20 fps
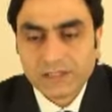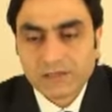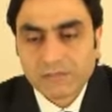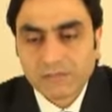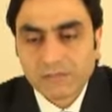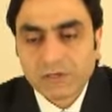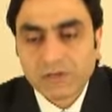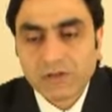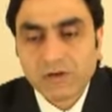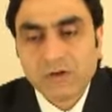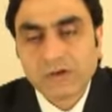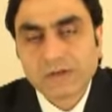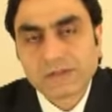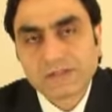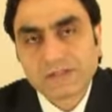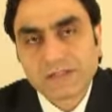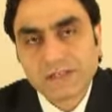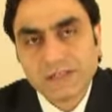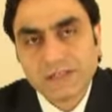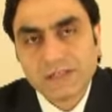
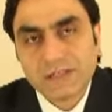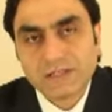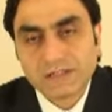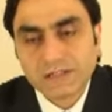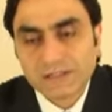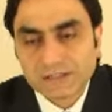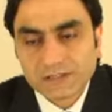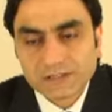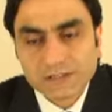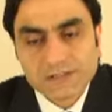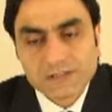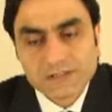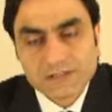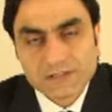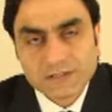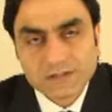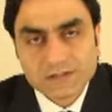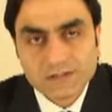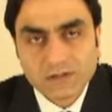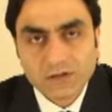because he increases
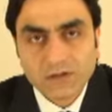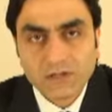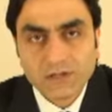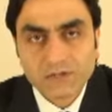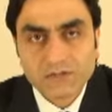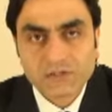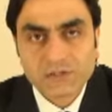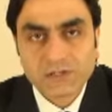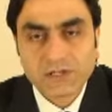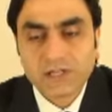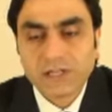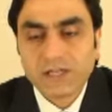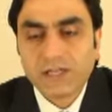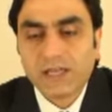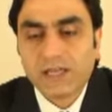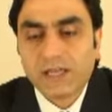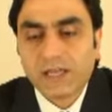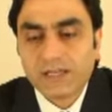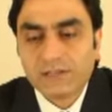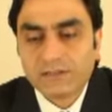his knowledge
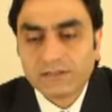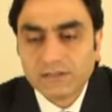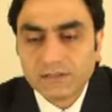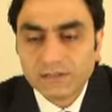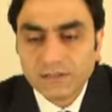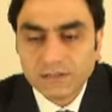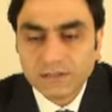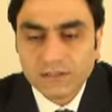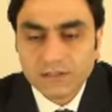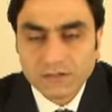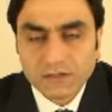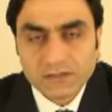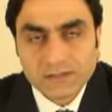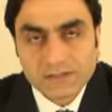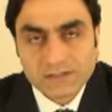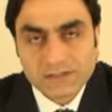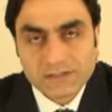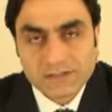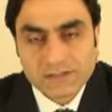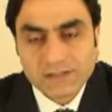and he
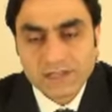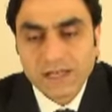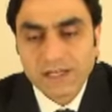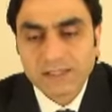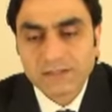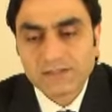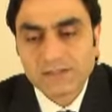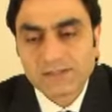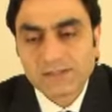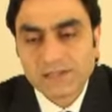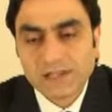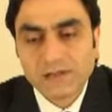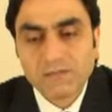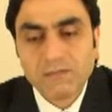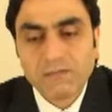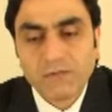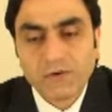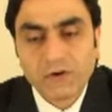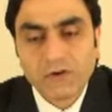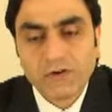noticed that
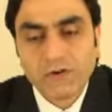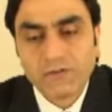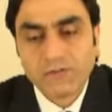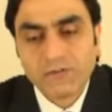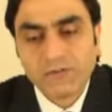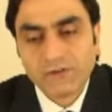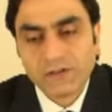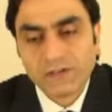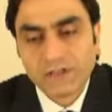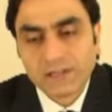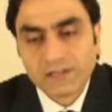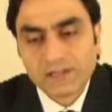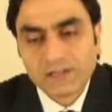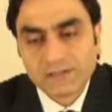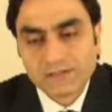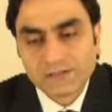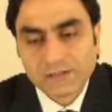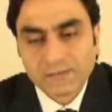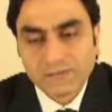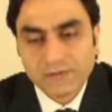some of
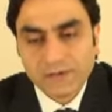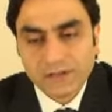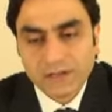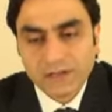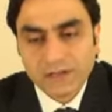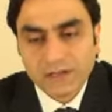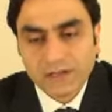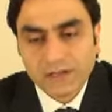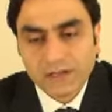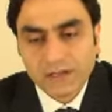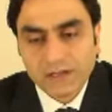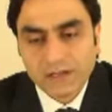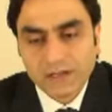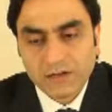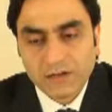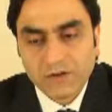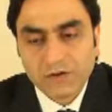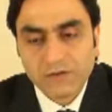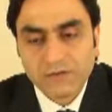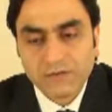some
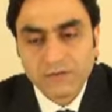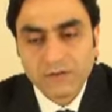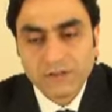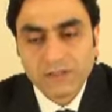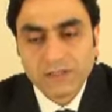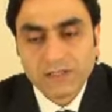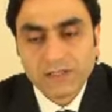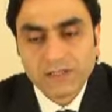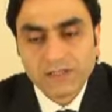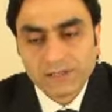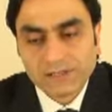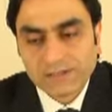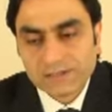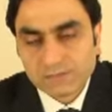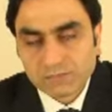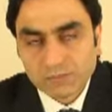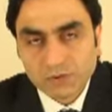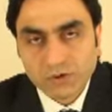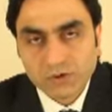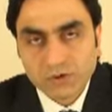uh, of his
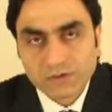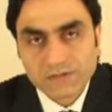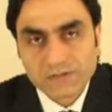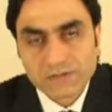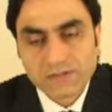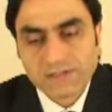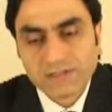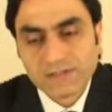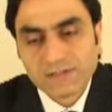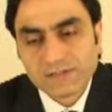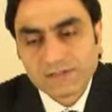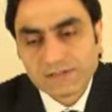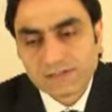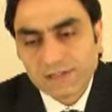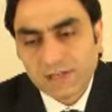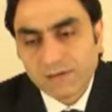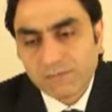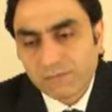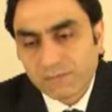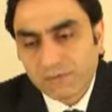book,
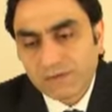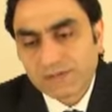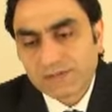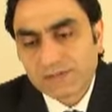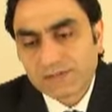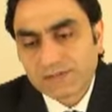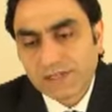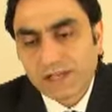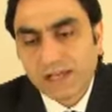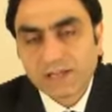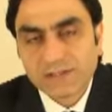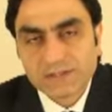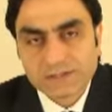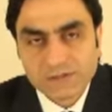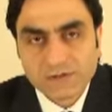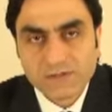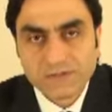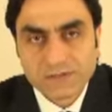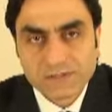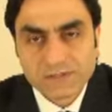some sides
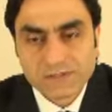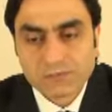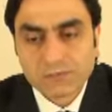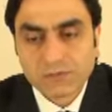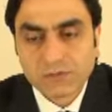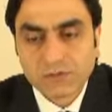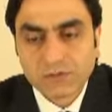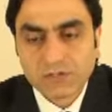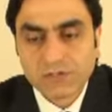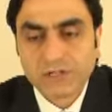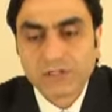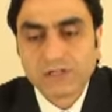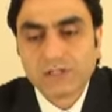of his book